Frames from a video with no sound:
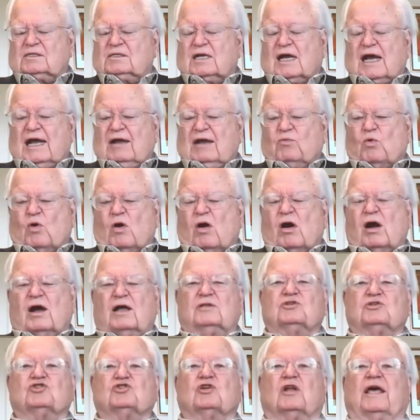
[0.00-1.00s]

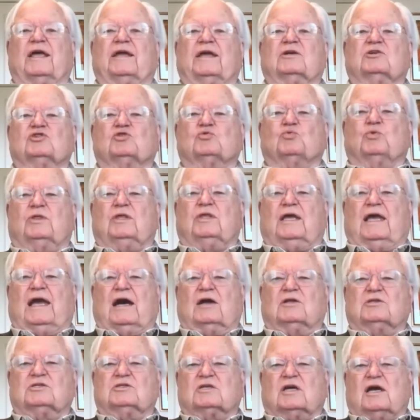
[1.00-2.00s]
Taiwan's links with the
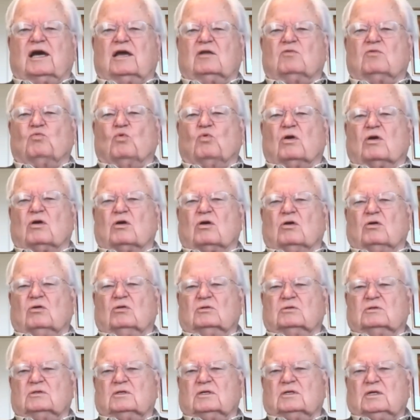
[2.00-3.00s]
outside
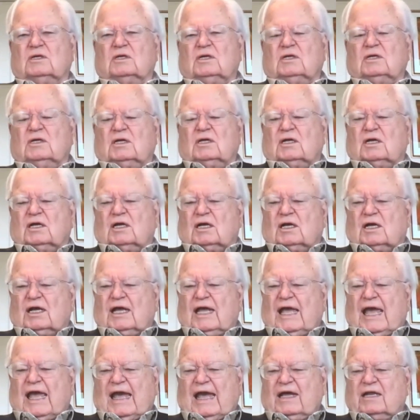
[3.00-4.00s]
world
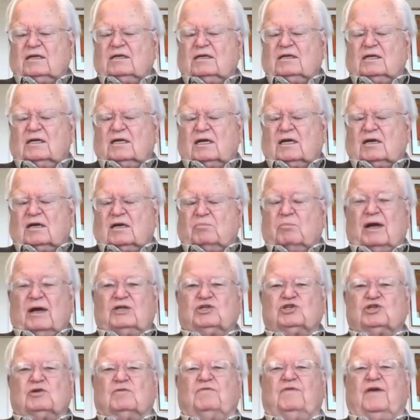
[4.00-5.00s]
had
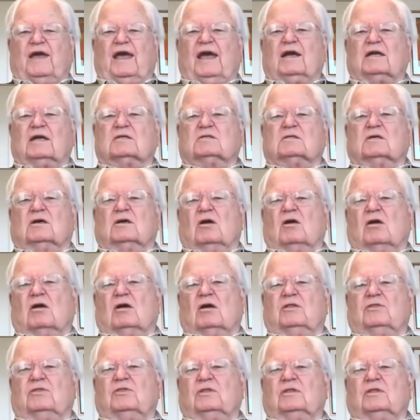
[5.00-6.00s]
much effect
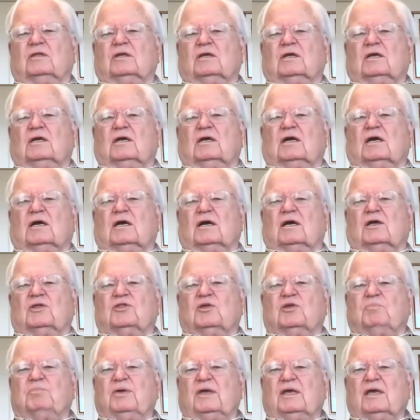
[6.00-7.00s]
on
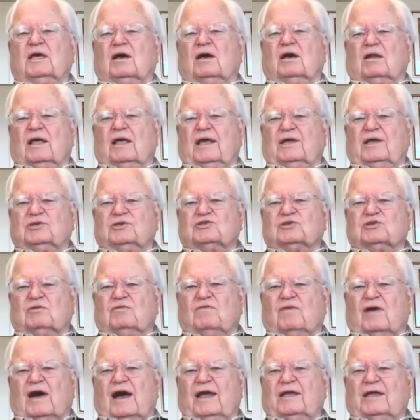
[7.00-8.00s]
the PLA's
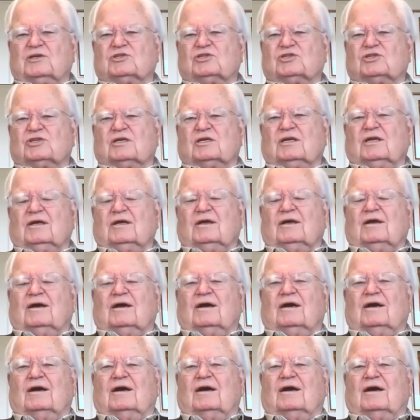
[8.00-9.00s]
advice
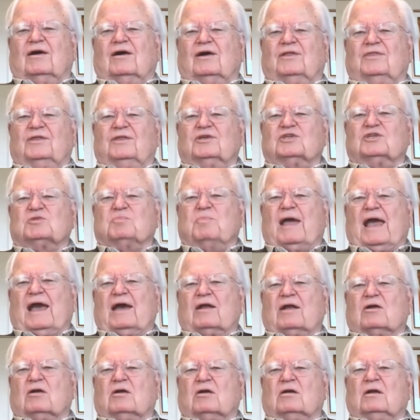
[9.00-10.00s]
on this
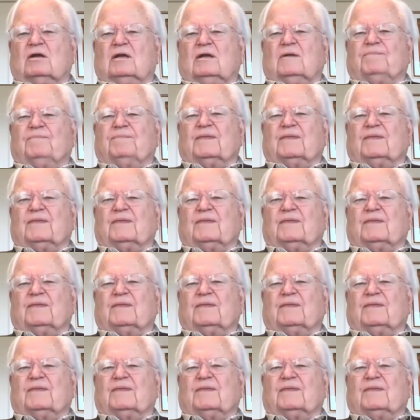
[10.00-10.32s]
matter.